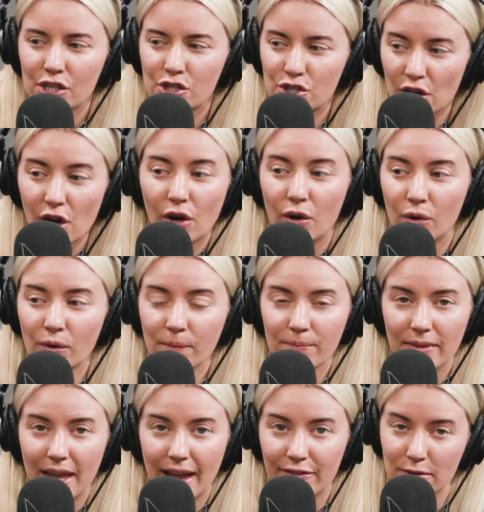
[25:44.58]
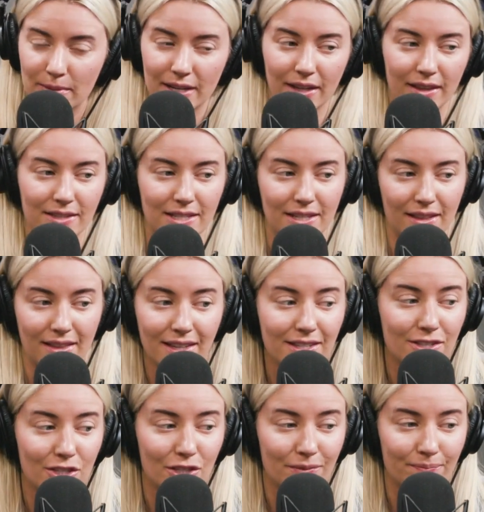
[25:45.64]
So... Everybody listening to
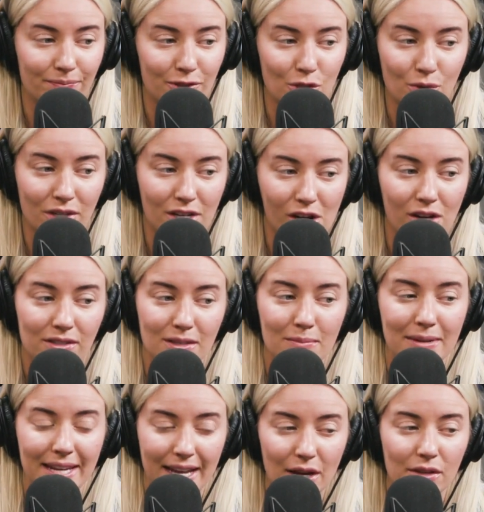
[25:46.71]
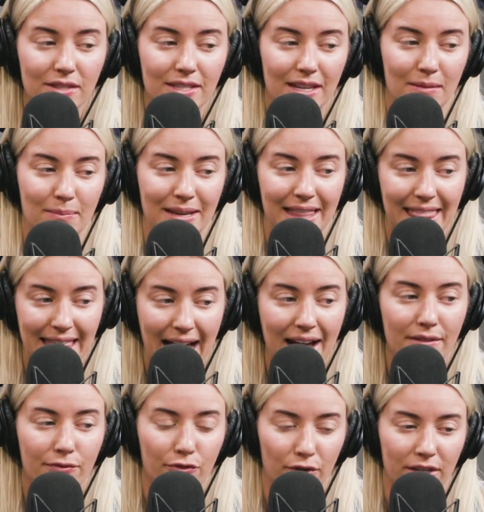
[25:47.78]
this, you could call somebody else and be
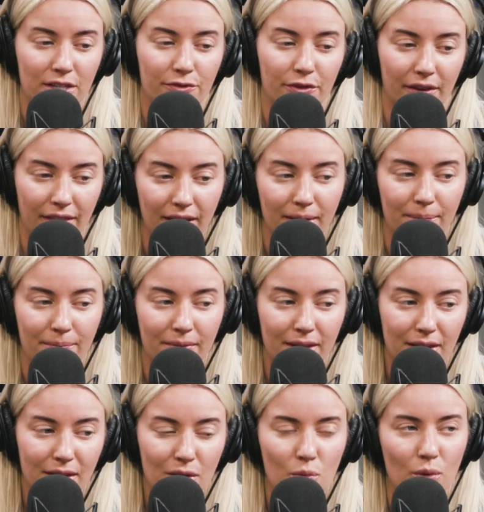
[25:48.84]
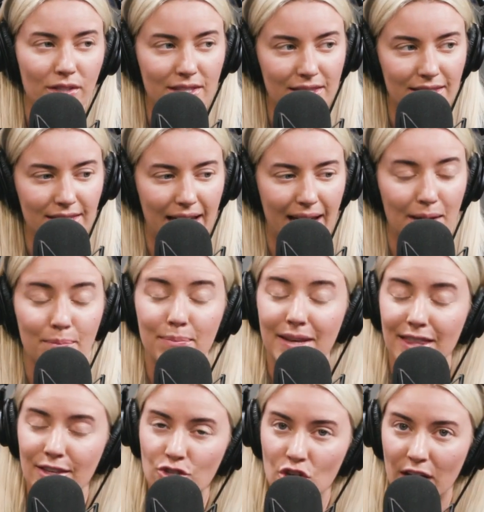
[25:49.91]
that friend for them. What's the saying?
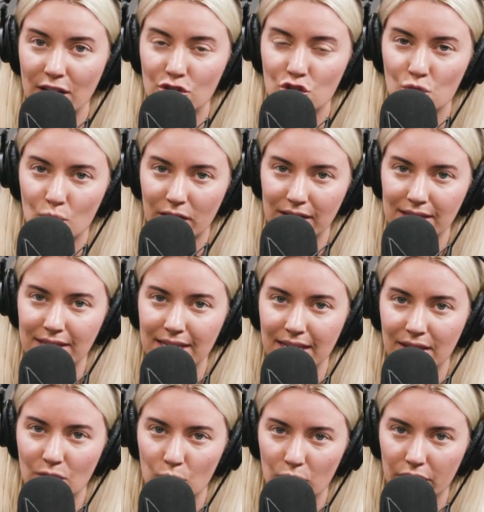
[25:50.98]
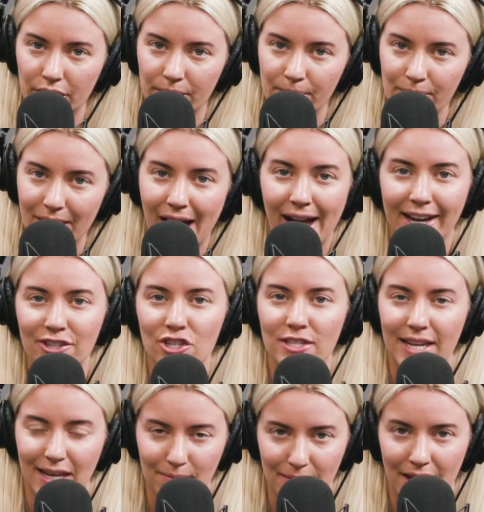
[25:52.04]
Be the change you want to see in the world. I
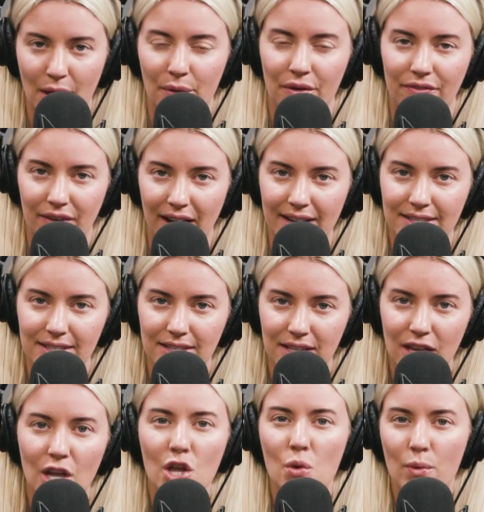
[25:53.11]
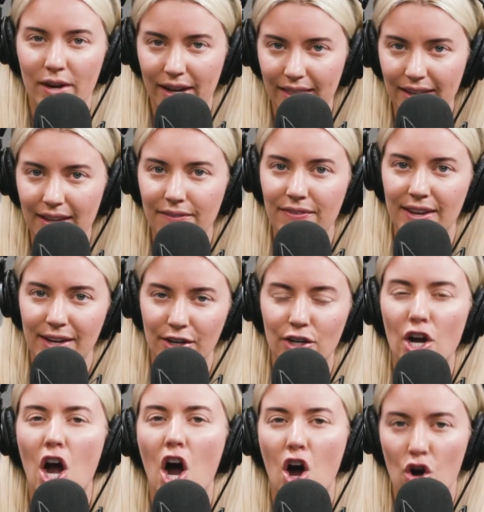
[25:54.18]
should take my own advice. When I leave
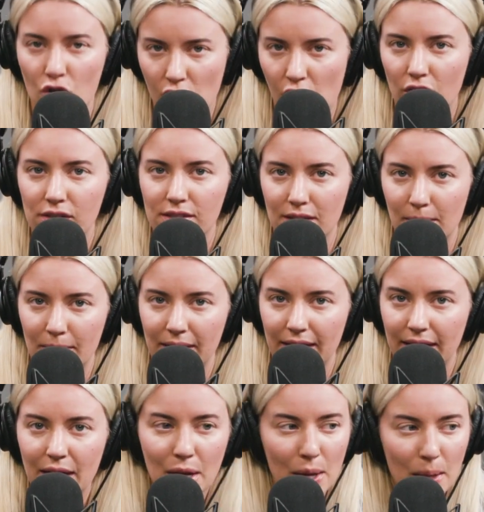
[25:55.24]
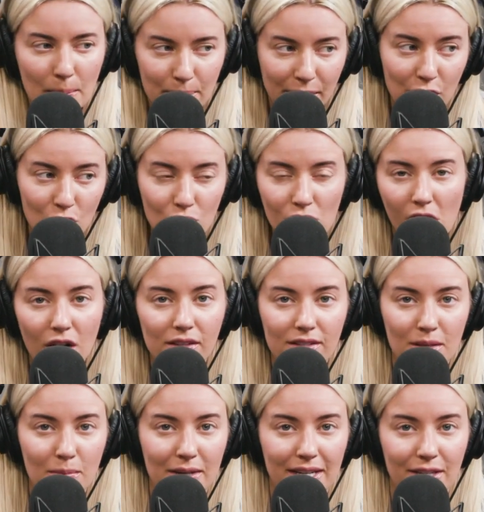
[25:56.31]
here, I'll call somebody. But you call
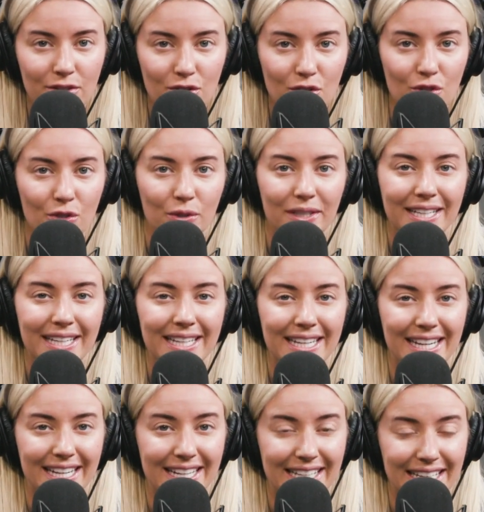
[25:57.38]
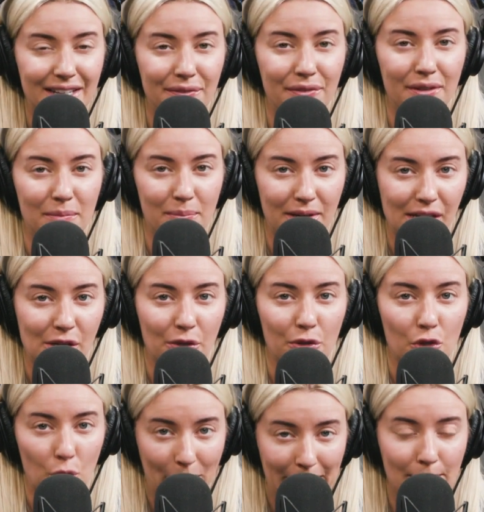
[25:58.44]
somebody too. It could even be your
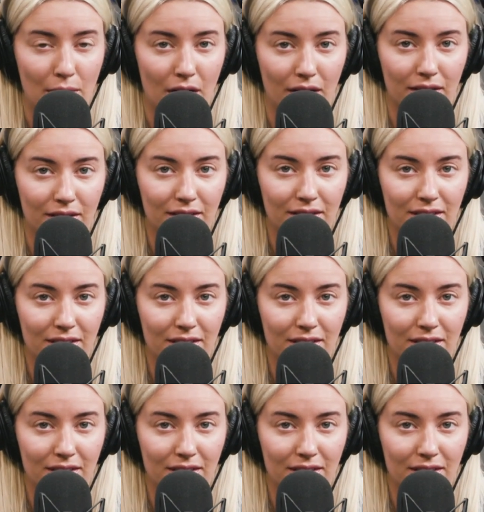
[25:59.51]
grandma.